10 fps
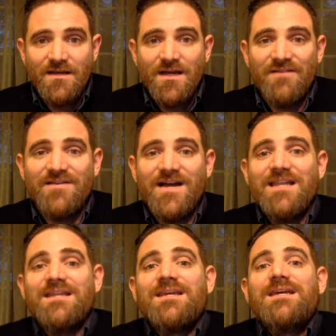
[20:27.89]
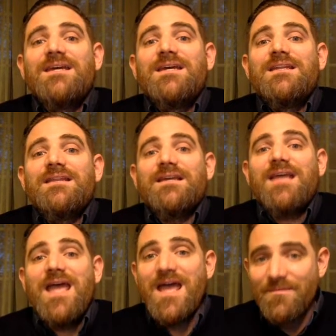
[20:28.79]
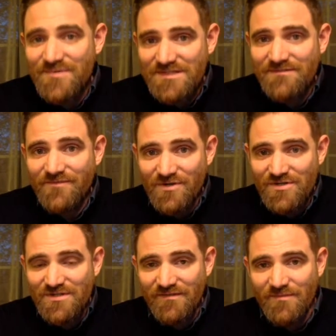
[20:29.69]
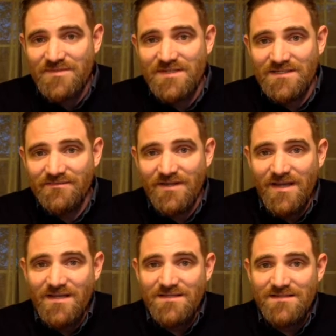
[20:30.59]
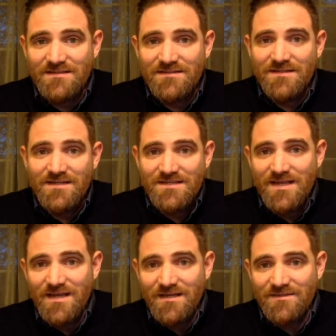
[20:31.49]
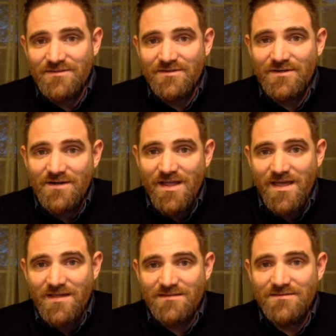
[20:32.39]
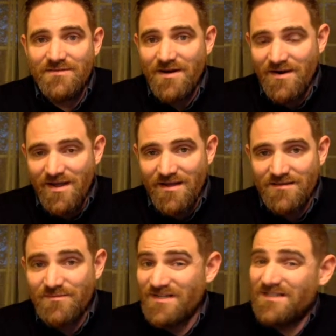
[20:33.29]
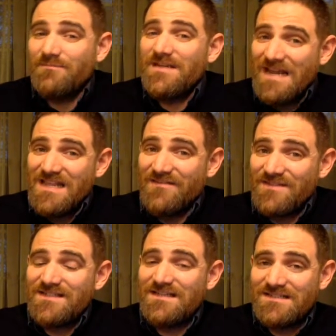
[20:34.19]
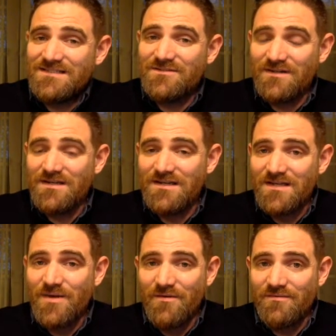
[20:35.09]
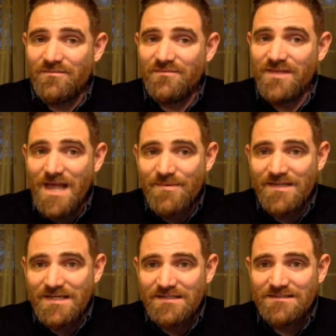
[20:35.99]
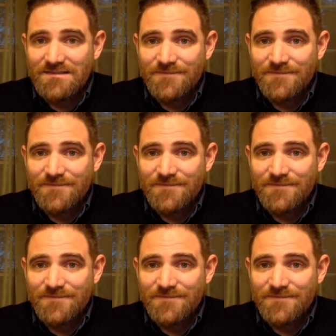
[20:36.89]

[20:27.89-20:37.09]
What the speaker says: I've got the caps version of the possessive case, his hands, her hands, or their hands, but it's the beginning of a sentence, so I need it to come out capitalized.